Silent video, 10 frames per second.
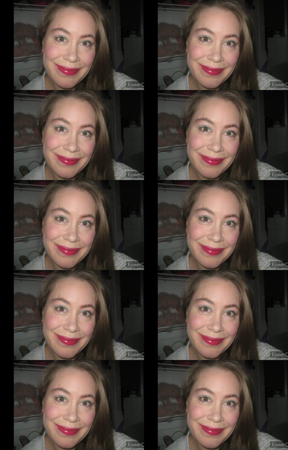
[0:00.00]

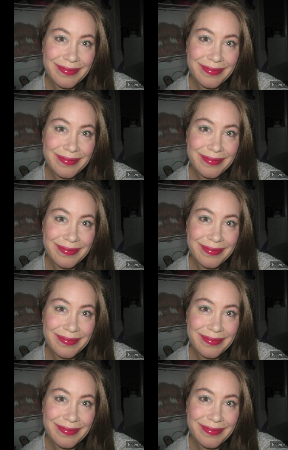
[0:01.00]

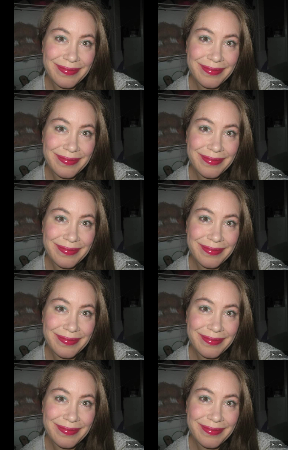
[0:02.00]
[no speech]